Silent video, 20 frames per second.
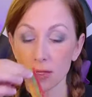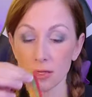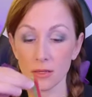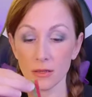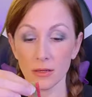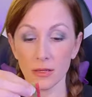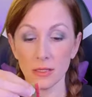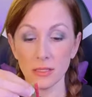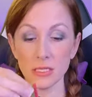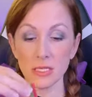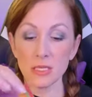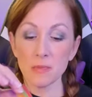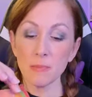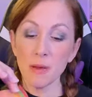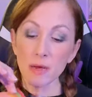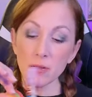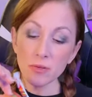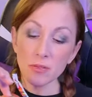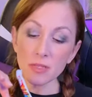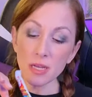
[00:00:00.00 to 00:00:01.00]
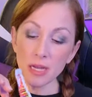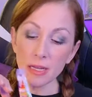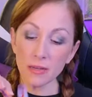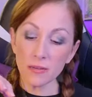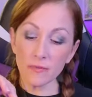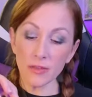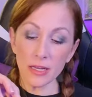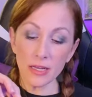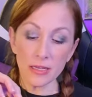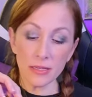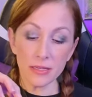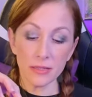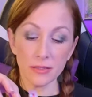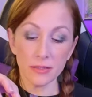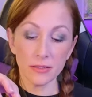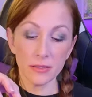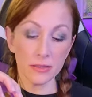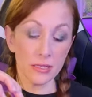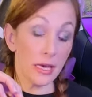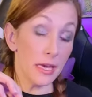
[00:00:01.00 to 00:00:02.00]
It smells kind of like
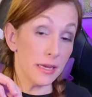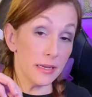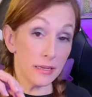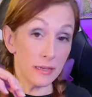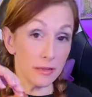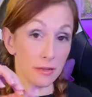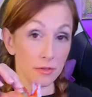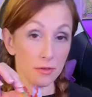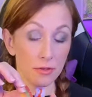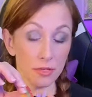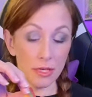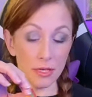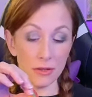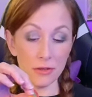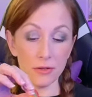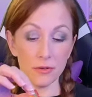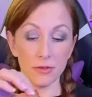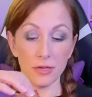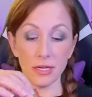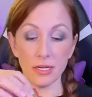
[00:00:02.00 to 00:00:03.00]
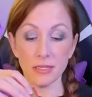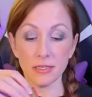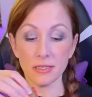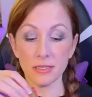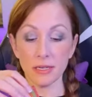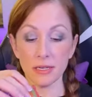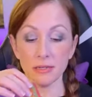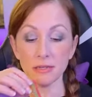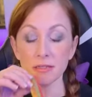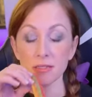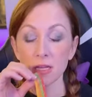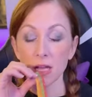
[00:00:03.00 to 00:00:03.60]
candy that you get in the United States.